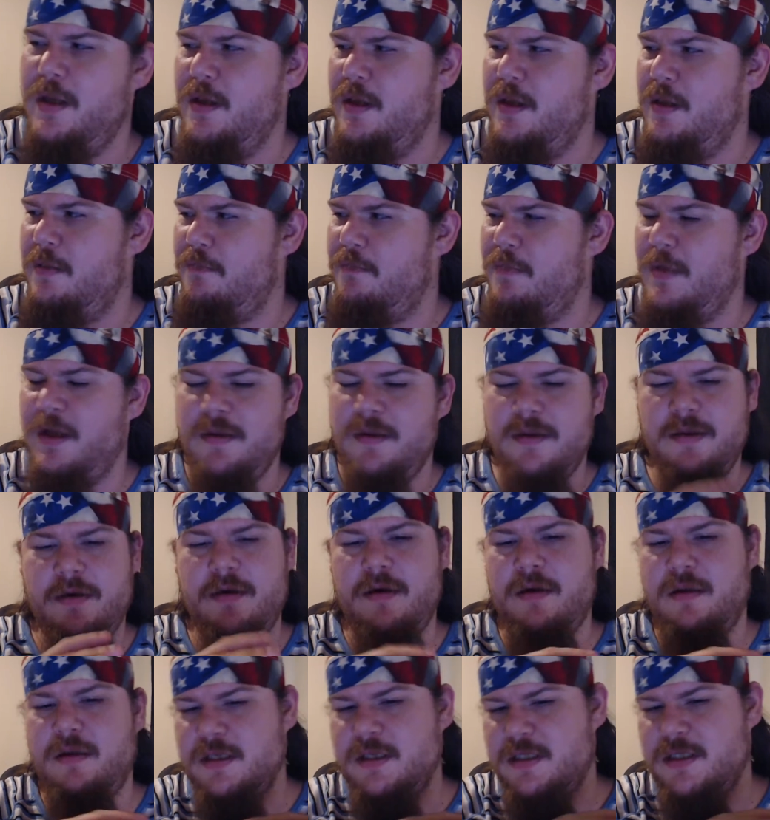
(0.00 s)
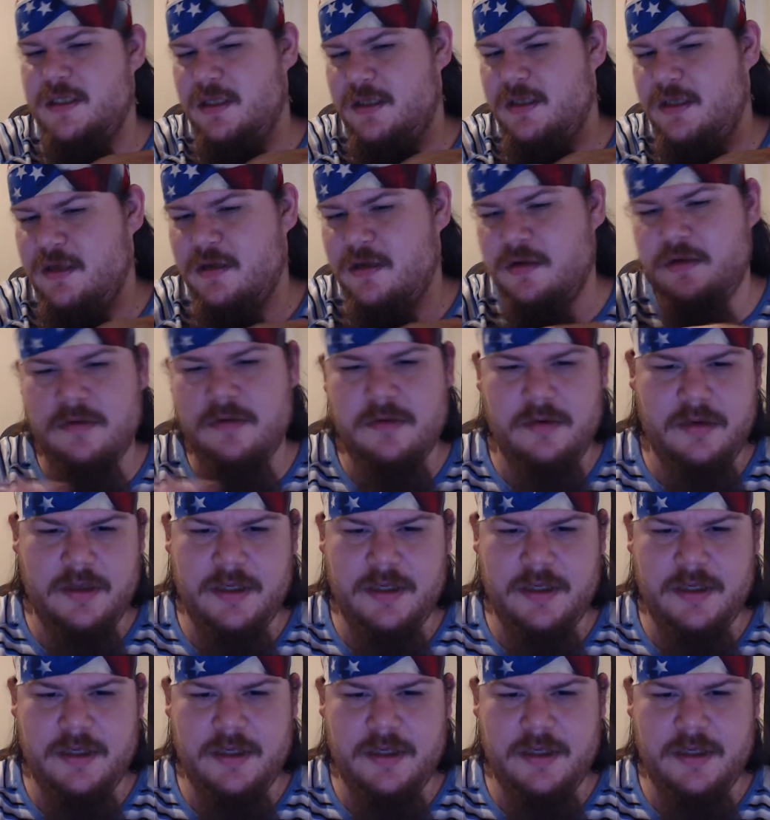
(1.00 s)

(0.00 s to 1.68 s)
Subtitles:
Menthol is a totally